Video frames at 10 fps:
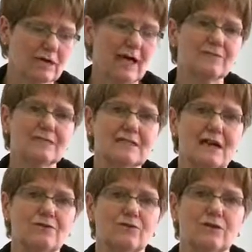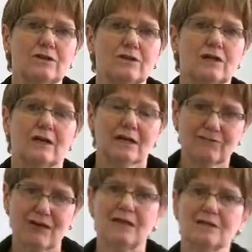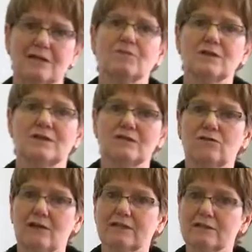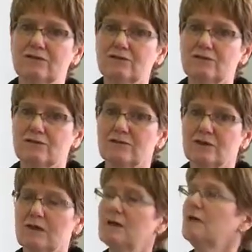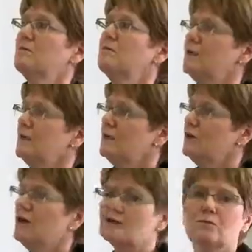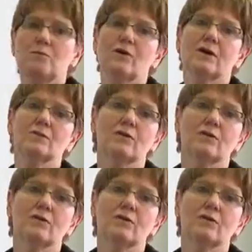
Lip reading: have aside for it, if that's something that you like to do. But not to a point